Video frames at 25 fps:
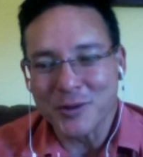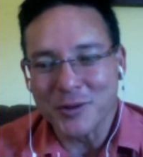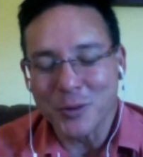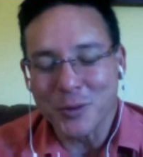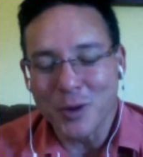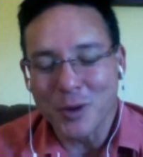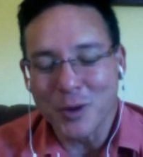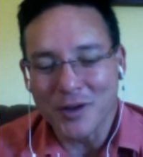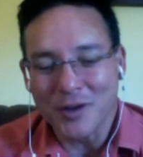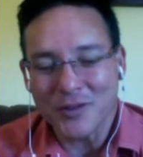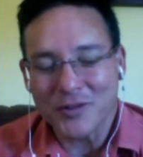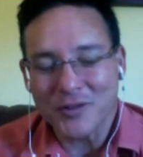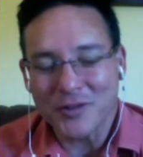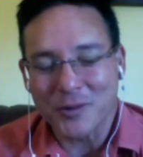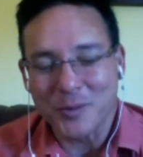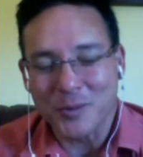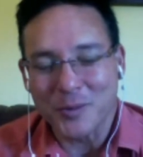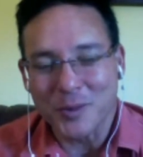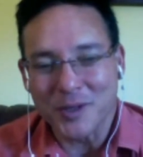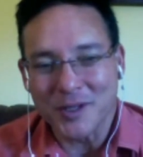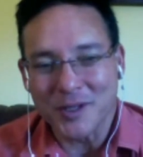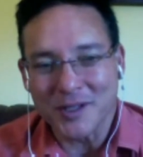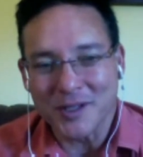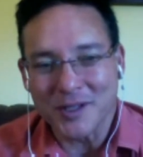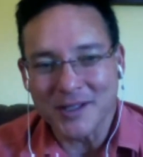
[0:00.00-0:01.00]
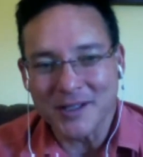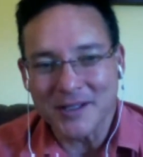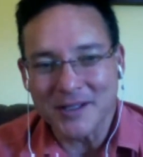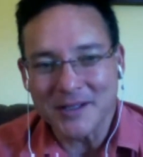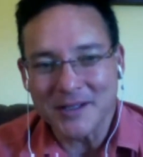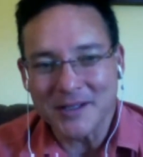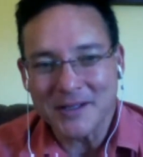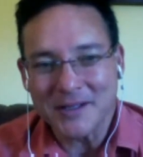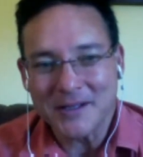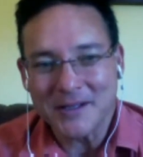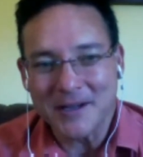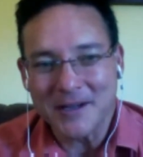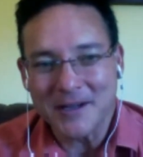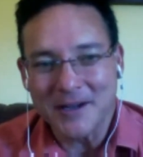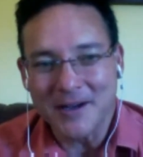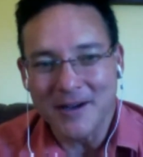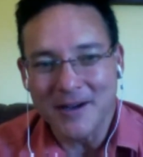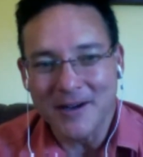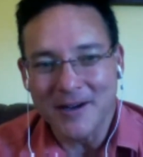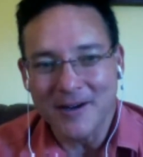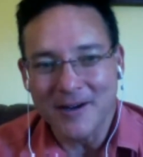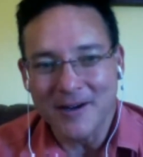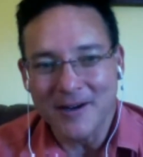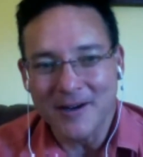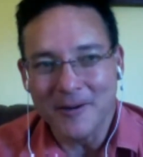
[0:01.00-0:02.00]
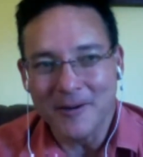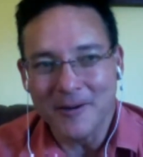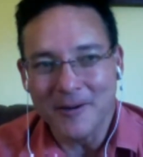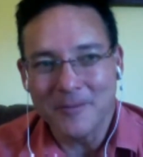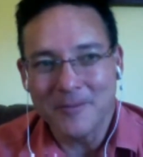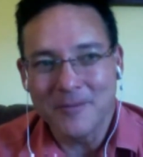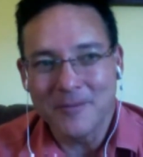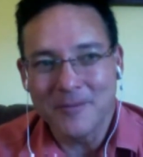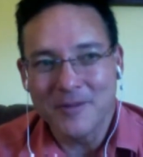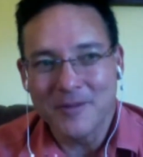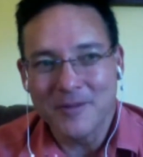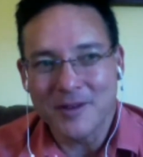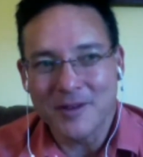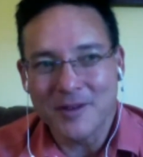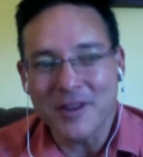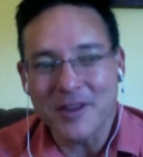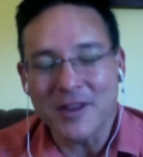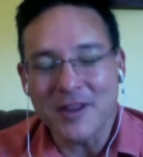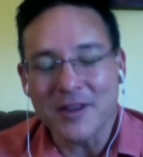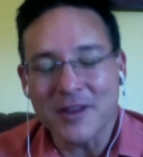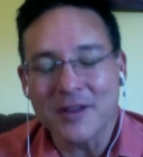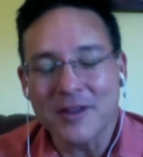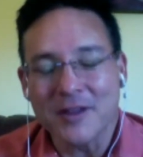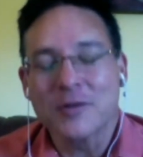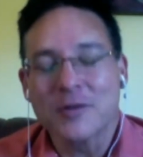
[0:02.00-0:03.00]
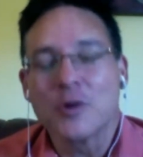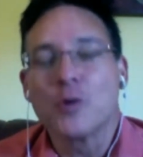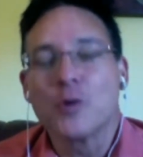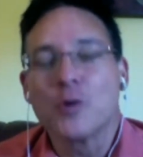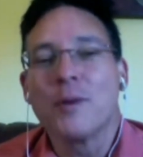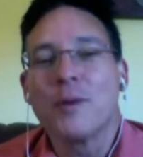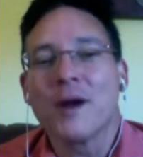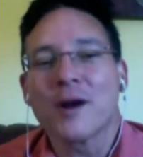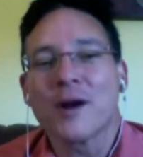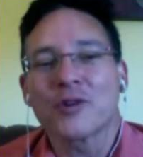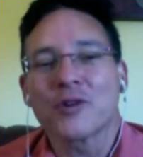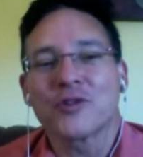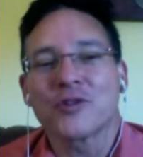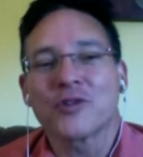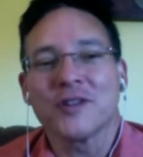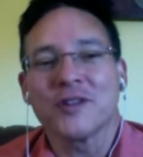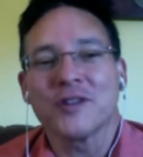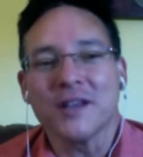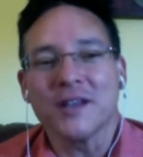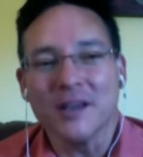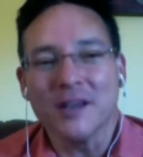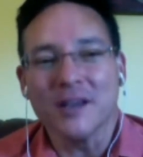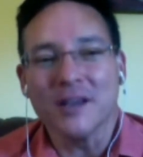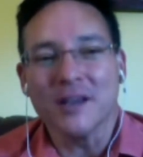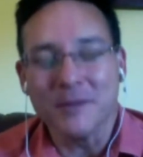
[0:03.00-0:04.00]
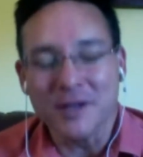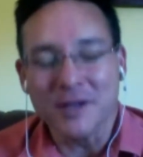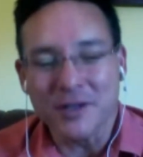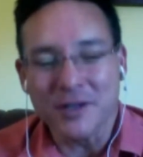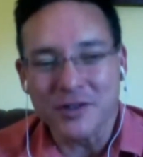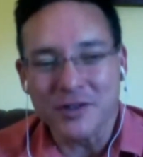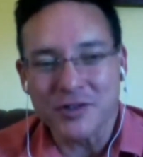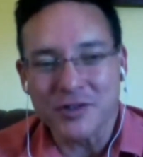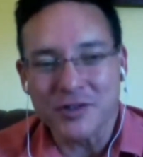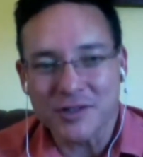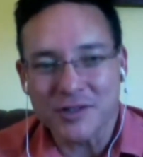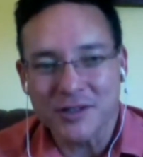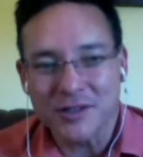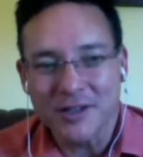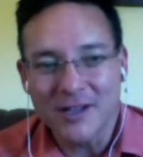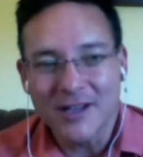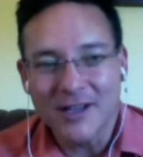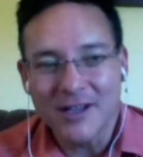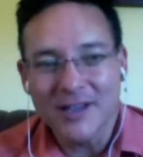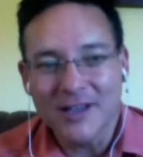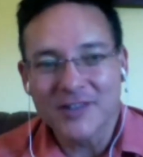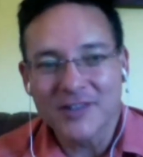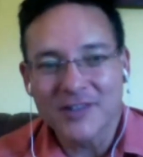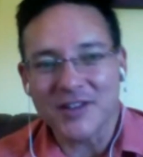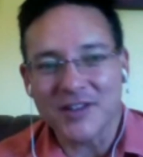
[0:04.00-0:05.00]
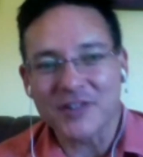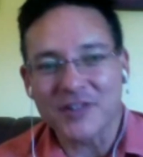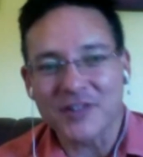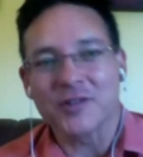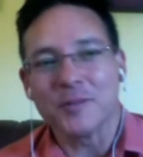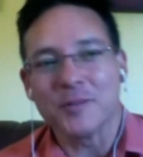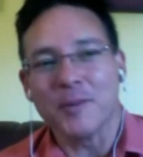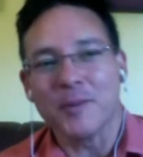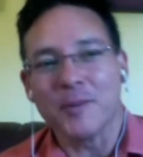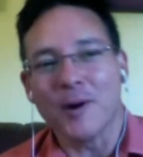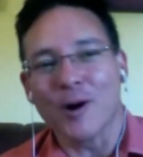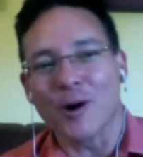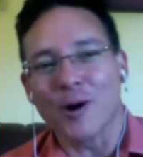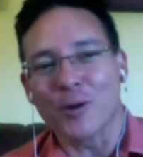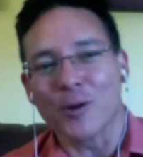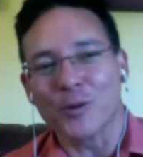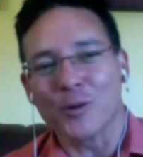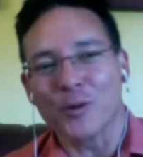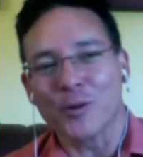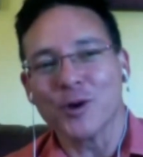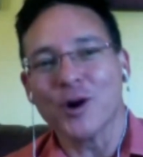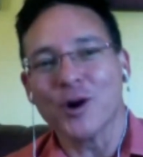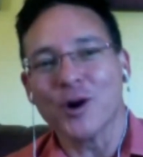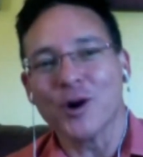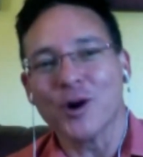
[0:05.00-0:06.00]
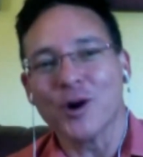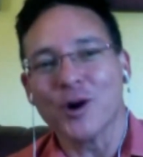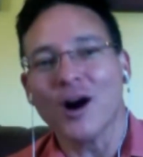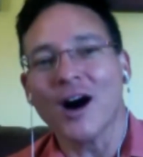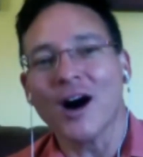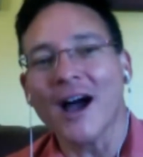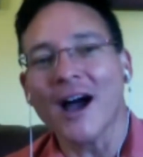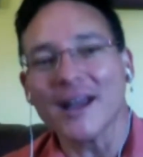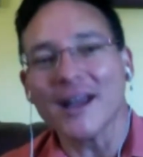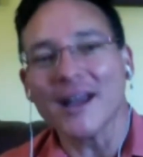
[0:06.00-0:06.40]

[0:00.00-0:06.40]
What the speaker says: wants to be, who bears the image, sets the bar real high.